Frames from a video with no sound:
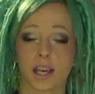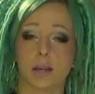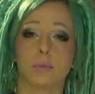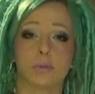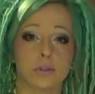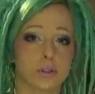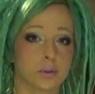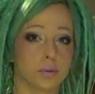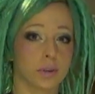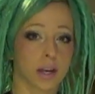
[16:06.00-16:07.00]
able
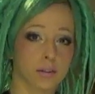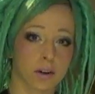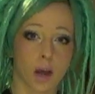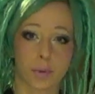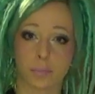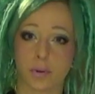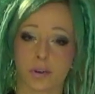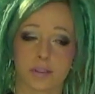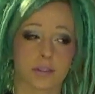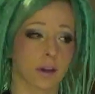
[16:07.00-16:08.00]
to get your comic
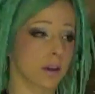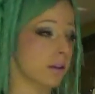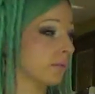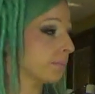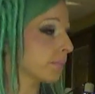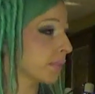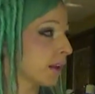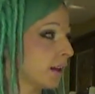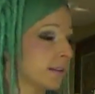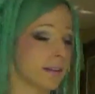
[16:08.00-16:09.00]
books
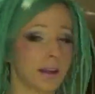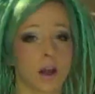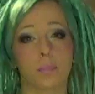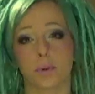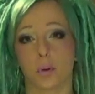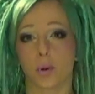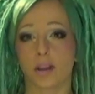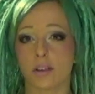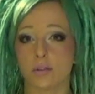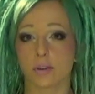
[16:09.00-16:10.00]
set up in a way
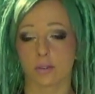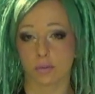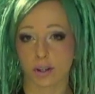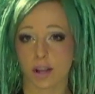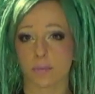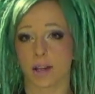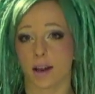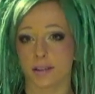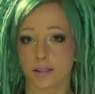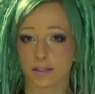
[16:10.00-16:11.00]
that you can read them and
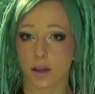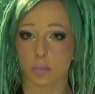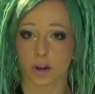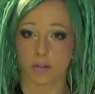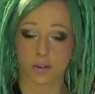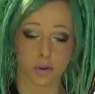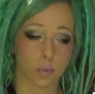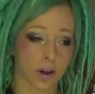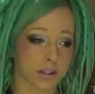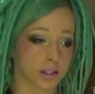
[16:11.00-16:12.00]
access them whenever you
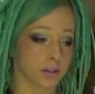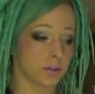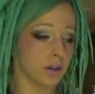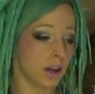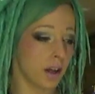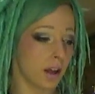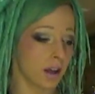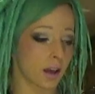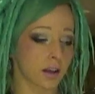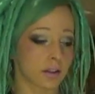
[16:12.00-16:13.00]
want to.
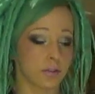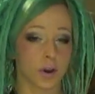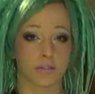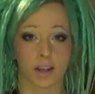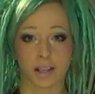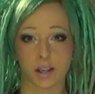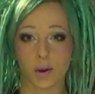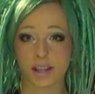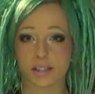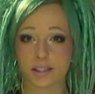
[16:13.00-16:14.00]
If you have any
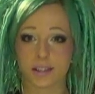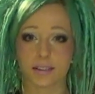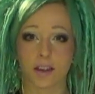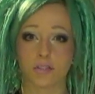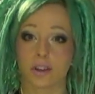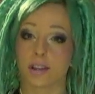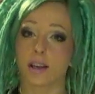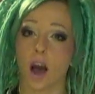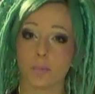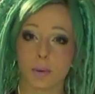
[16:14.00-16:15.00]
questions, definitely
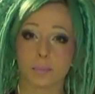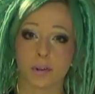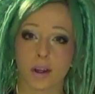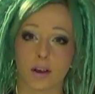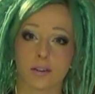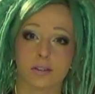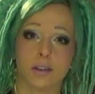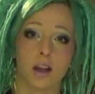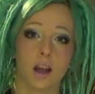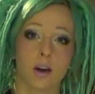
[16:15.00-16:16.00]
comment below
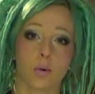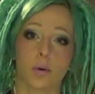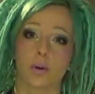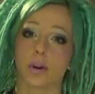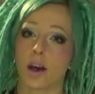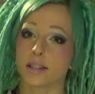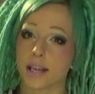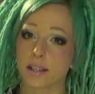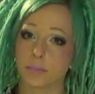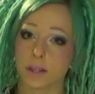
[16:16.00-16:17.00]
or
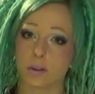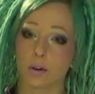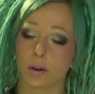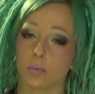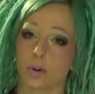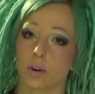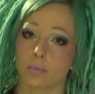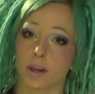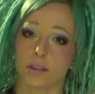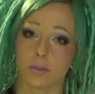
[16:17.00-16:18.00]
contact me on one of
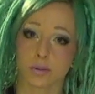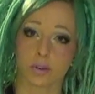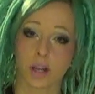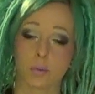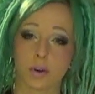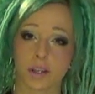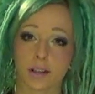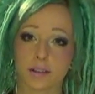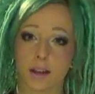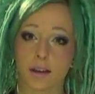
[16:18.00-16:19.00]
my social
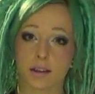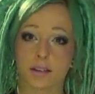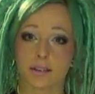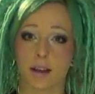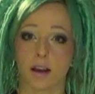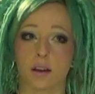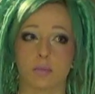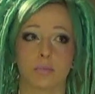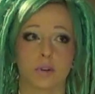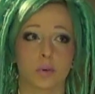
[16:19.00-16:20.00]
networking sites.
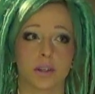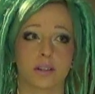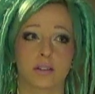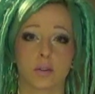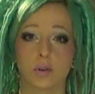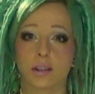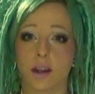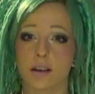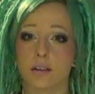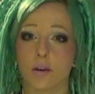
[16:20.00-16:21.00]
I'm Squeak
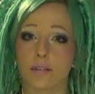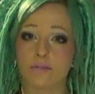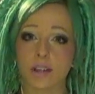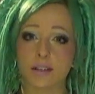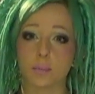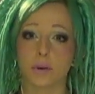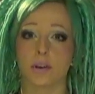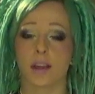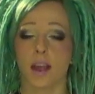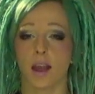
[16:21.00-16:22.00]
Suicide on
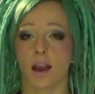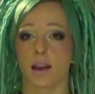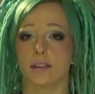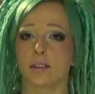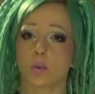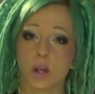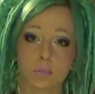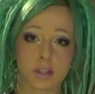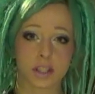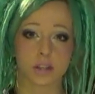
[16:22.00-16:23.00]
Facebook and Squeak
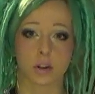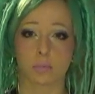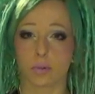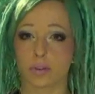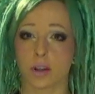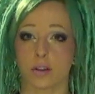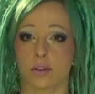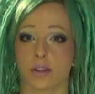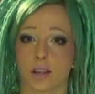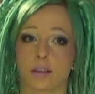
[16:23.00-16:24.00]
Machine on most other
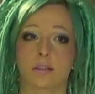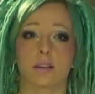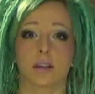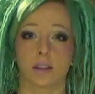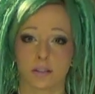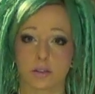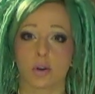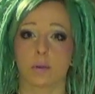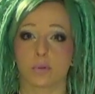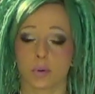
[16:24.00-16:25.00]
things like
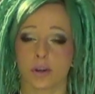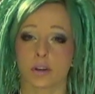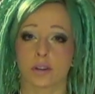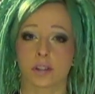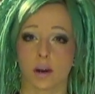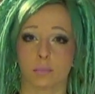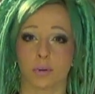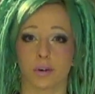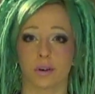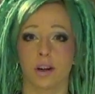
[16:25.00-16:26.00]
Instagram, Twitter,
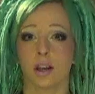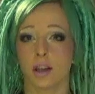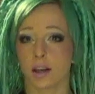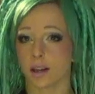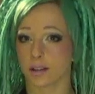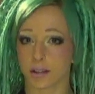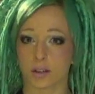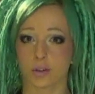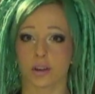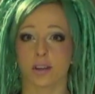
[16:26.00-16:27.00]
Tumblr,
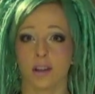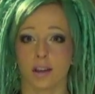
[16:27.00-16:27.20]
etc.